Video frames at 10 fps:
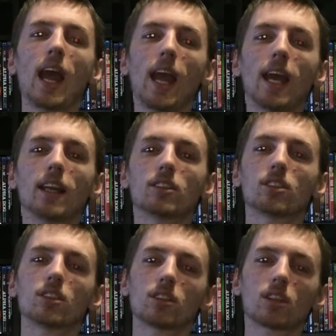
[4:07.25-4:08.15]
and
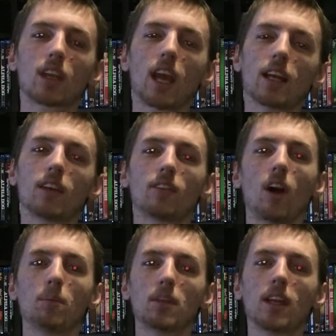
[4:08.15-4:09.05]
to kind of
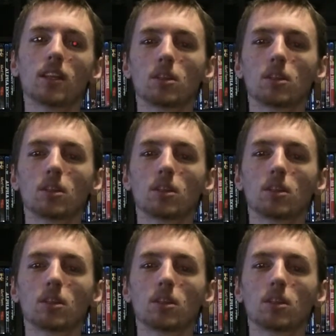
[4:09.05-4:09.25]
update it